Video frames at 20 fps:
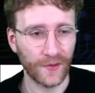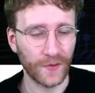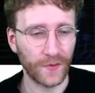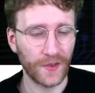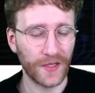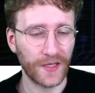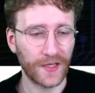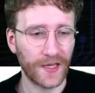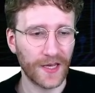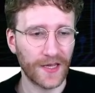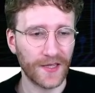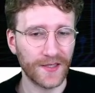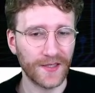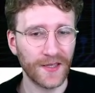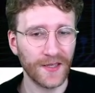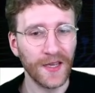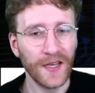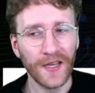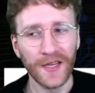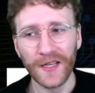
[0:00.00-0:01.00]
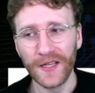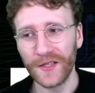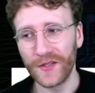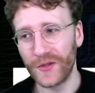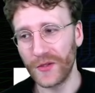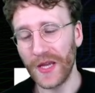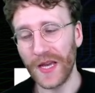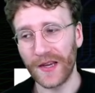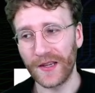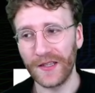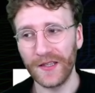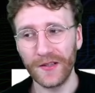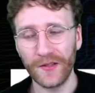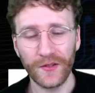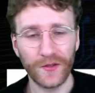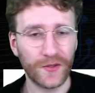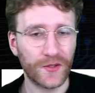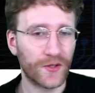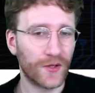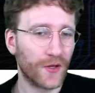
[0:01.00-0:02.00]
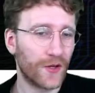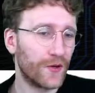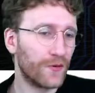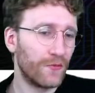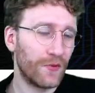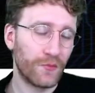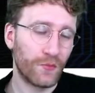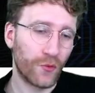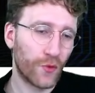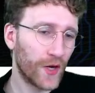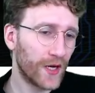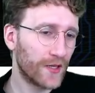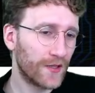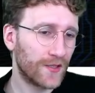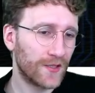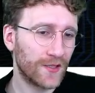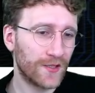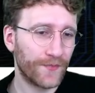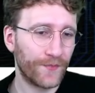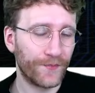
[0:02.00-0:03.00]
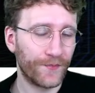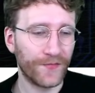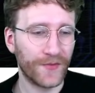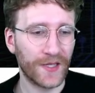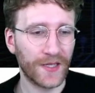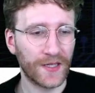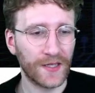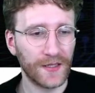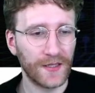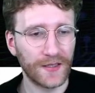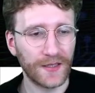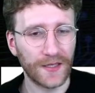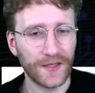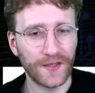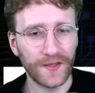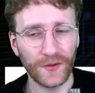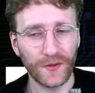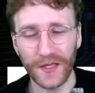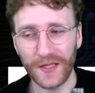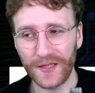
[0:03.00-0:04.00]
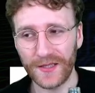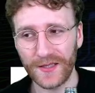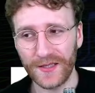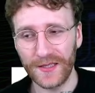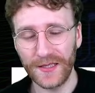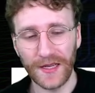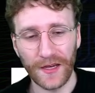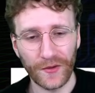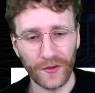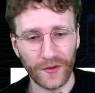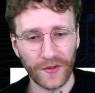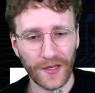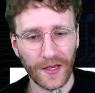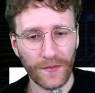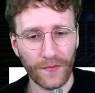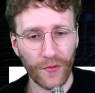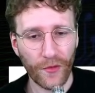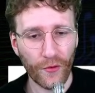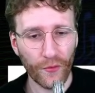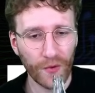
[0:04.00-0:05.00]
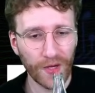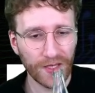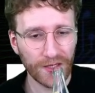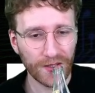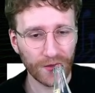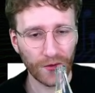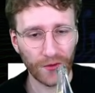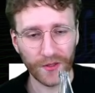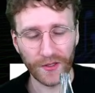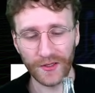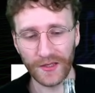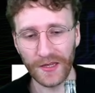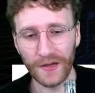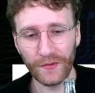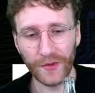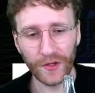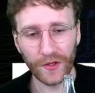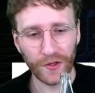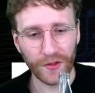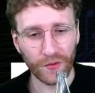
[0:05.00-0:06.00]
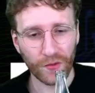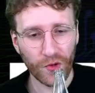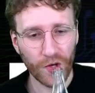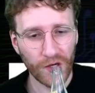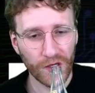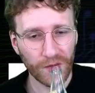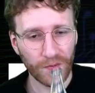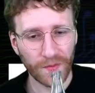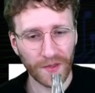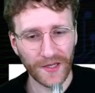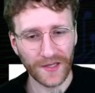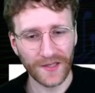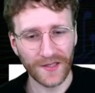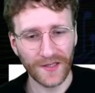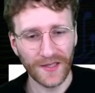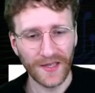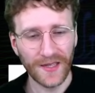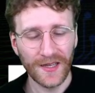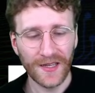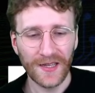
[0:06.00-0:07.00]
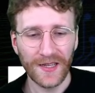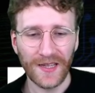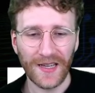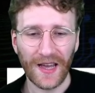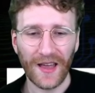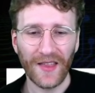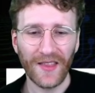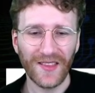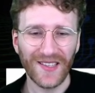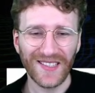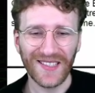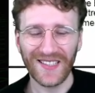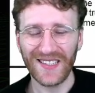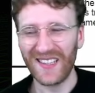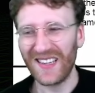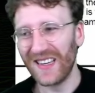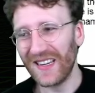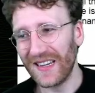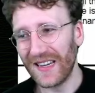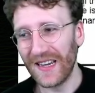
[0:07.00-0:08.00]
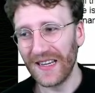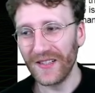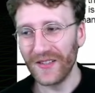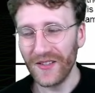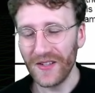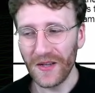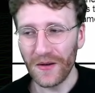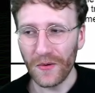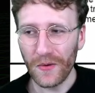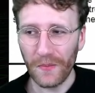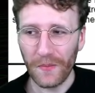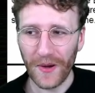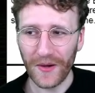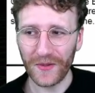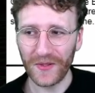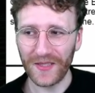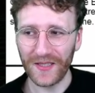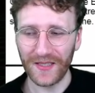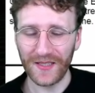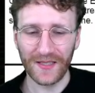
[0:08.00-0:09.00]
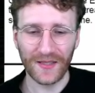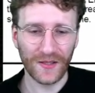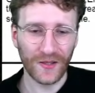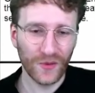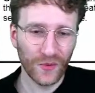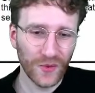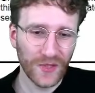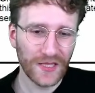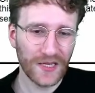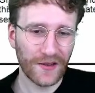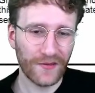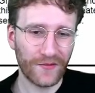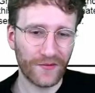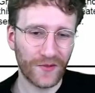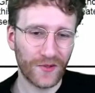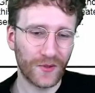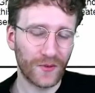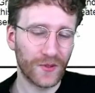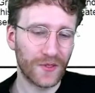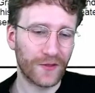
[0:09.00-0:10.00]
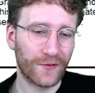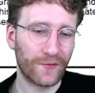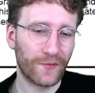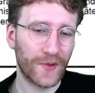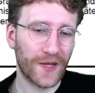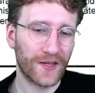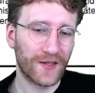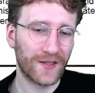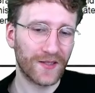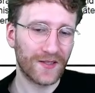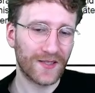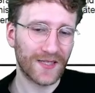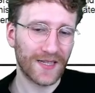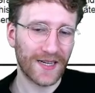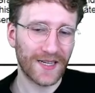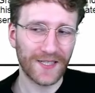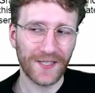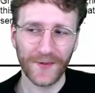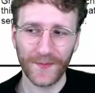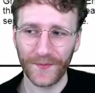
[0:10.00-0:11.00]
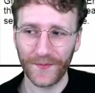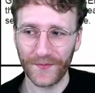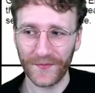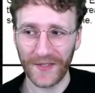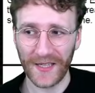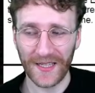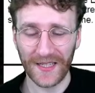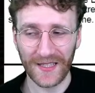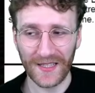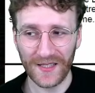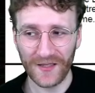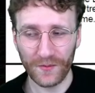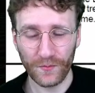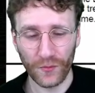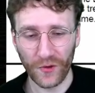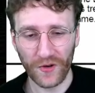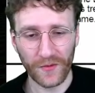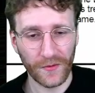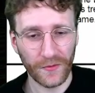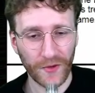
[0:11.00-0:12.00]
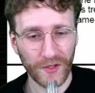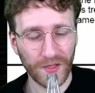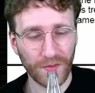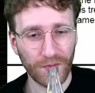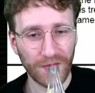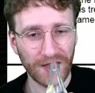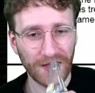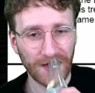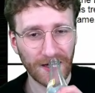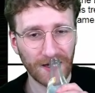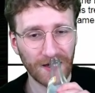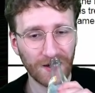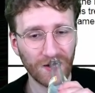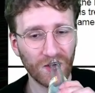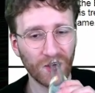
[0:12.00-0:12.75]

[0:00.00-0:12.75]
be the case. So yeah, here you saw we bricked, they killed us. So let's see how game 3 is going. Here we got a rock, but unless I don't know about this 2/7 Tools of Bandit side. Like this probably was a mistake.